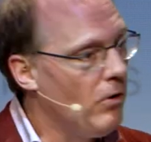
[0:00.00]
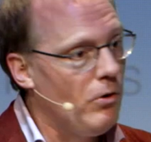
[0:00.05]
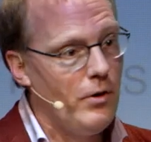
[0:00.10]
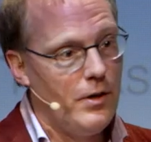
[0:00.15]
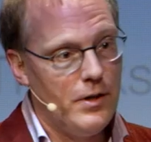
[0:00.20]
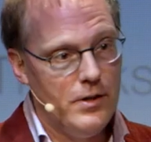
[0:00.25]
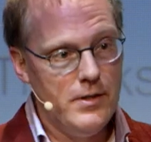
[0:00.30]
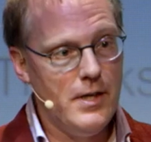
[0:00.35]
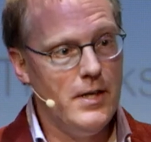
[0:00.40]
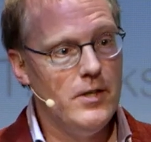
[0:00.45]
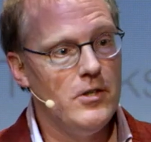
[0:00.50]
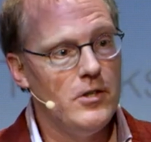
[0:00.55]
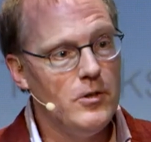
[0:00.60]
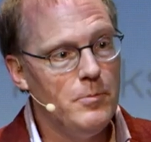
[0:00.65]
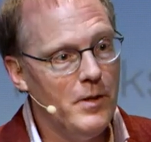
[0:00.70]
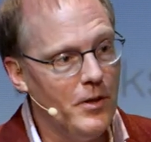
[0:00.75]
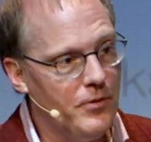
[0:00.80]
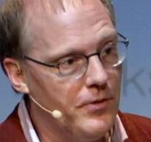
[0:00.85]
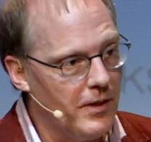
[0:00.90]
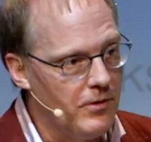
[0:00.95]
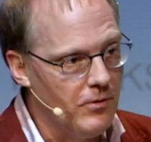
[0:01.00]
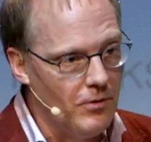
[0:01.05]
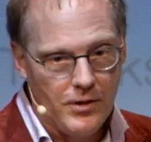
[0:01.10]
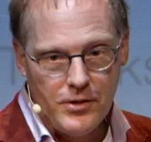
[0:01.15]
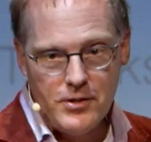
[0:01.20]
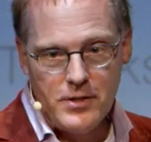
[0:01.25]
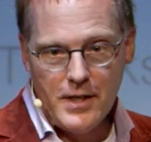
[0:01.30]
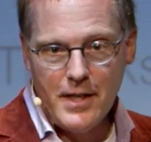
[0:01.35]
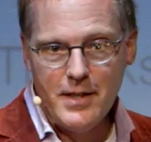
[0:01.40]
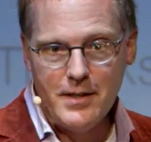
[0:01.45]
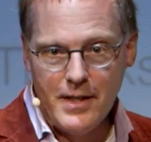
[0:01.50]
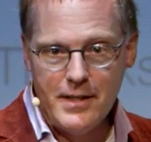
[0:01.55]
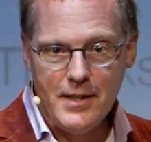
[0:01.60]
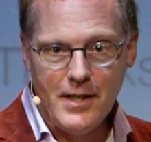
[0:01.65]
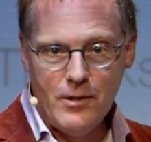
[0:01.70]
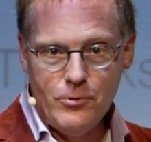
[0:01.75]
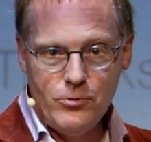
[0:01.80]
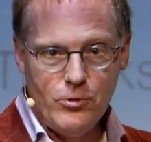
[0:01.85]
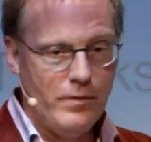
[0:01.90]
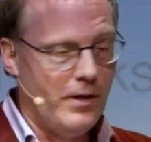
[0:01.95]
organizations build technology and, and
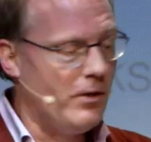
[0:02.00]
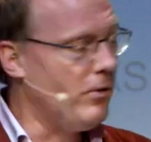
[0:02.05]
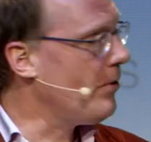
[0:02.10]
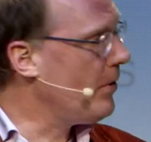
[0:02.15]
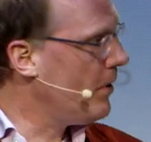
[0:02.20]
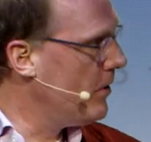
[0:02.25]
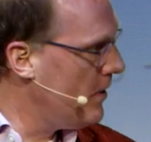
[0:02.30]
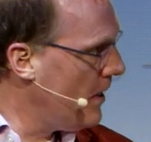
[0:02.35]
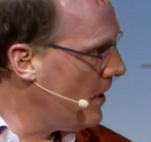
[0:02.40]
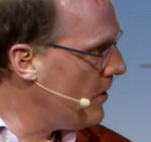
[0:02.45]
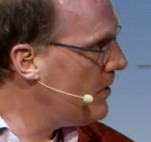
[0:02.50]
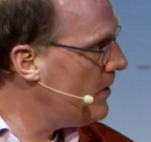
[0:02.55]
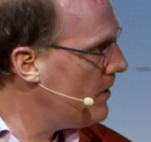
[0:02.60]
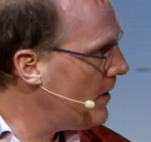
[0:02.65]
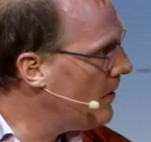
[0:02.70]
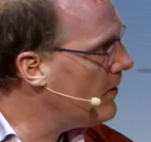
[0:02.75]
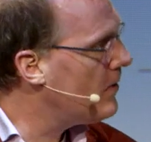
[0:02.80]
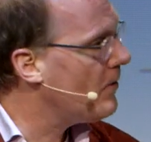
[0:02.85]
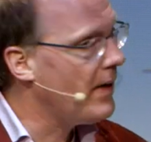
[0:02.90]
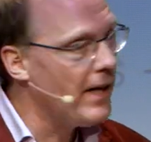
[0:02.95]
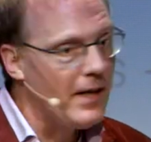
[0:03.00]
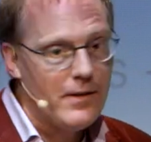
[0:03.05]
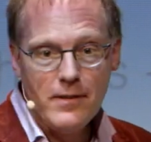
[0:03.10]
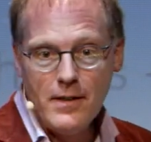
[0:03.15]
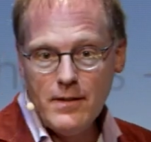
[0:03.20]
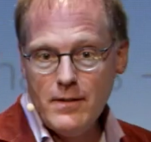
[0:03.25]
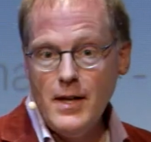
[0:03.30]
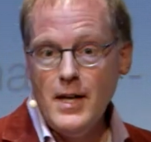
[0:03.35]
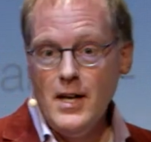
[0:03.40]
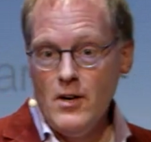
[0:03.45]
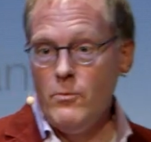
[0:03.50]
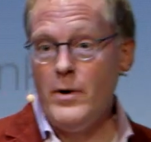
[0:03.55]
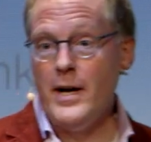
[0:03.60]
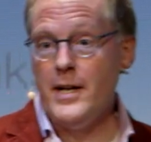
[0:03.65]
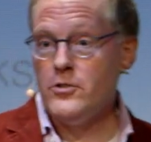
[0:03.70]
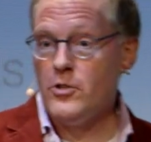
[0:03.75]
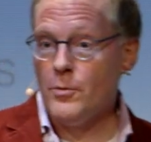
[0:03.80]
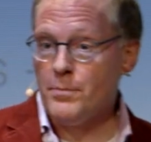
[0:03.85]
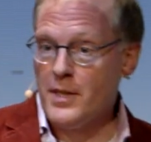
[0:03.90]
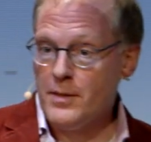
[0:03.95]
how sort of like organizations interact and why
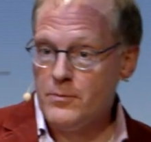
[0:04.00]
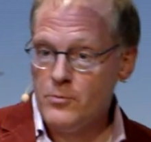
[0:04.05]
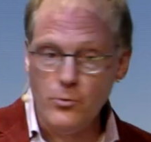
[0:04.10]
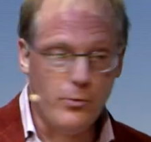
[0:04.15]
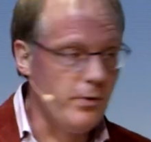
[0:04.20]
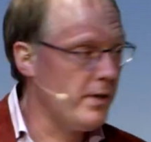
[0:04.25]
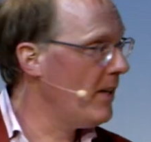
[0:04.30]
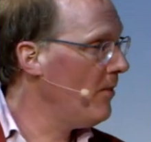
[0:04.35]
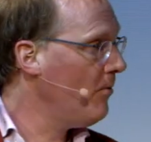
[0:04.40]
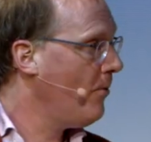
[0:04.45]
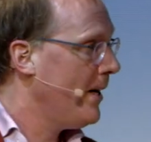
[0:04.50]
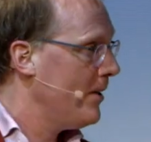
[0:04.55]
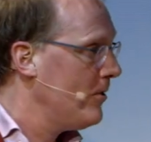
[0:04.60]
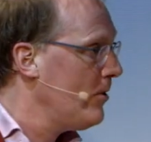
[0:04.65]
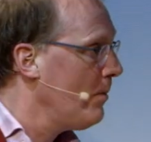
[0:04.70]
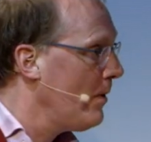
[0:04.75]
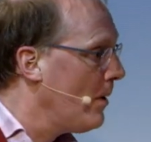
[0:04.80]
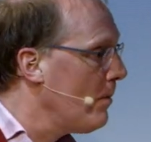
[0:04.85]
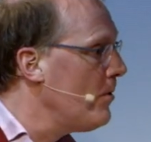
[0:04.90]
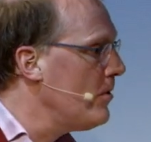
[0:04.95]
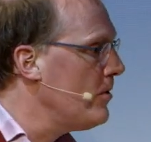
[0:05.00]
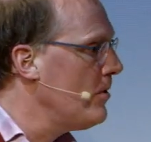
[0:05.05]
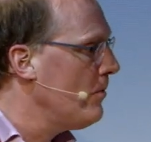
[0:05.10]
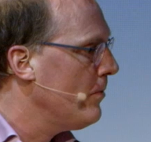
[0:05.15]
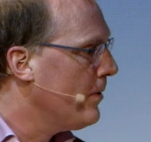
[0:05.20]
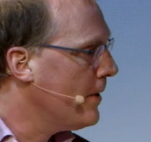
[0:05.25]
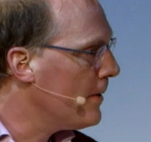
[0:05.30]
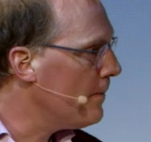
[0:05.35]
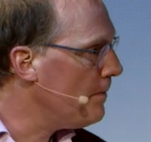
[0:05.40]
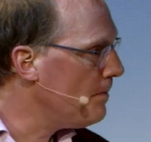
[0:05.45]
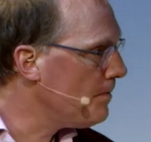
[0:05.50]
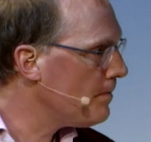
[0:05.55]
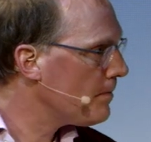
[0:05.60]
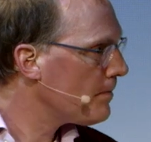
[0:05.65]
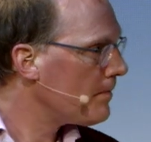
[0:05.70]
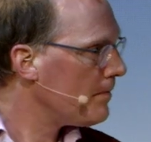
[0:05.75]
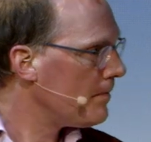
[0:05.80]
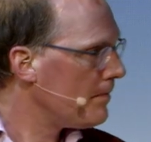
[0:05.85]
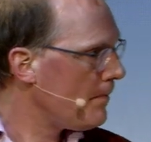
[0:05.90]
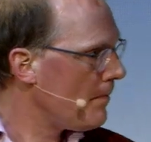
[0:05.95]
it sometimes works and why it sometimes doesn't work.
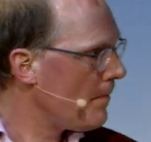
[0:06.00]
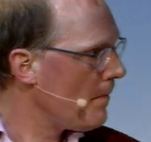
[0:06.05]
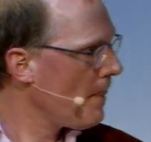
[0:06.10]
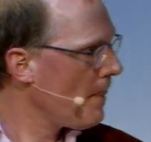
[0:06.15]
C